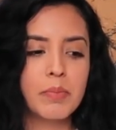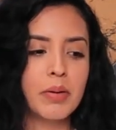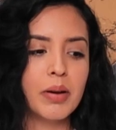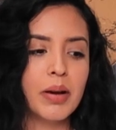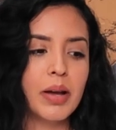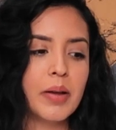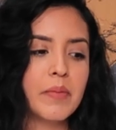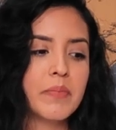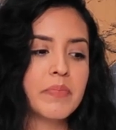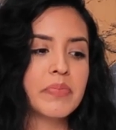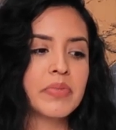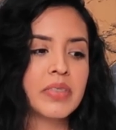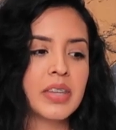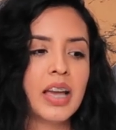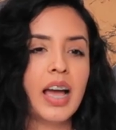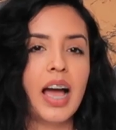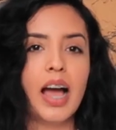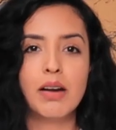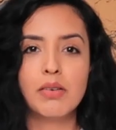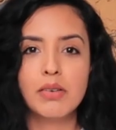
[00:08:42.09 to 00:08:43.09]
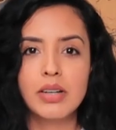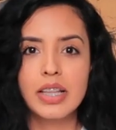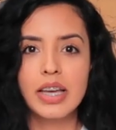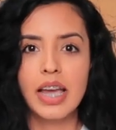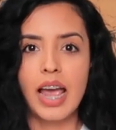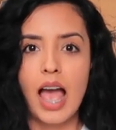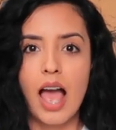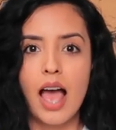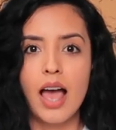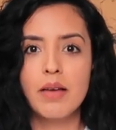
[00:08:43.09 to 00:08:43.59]
But I
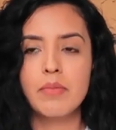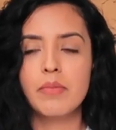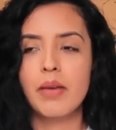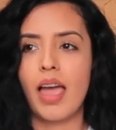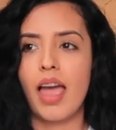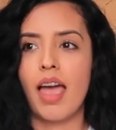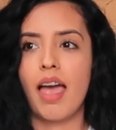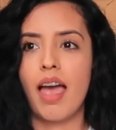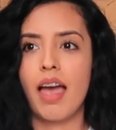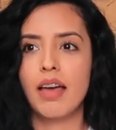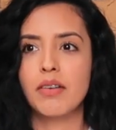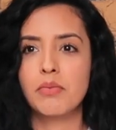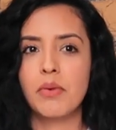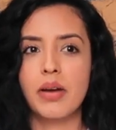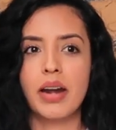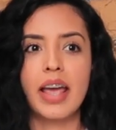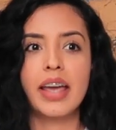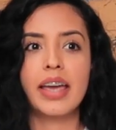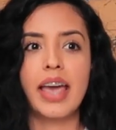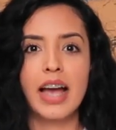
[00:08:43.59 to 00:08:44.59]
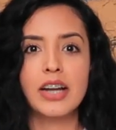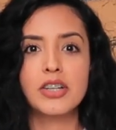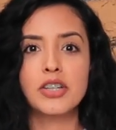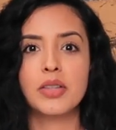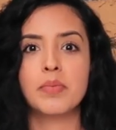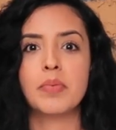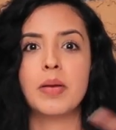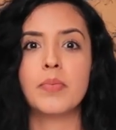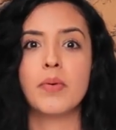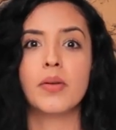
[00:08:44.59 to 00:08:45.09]
really am, and when I catch
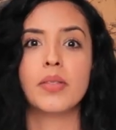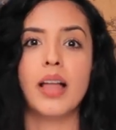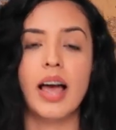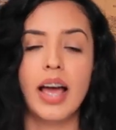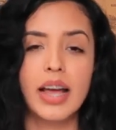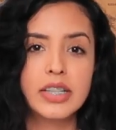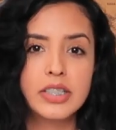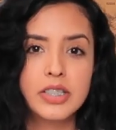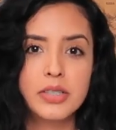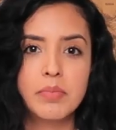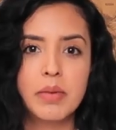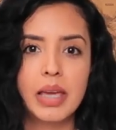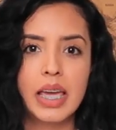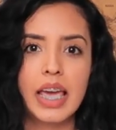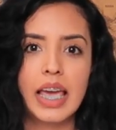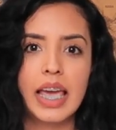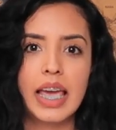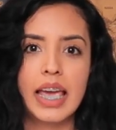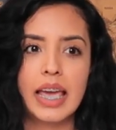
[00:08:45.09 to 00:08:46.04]
other people lying to me,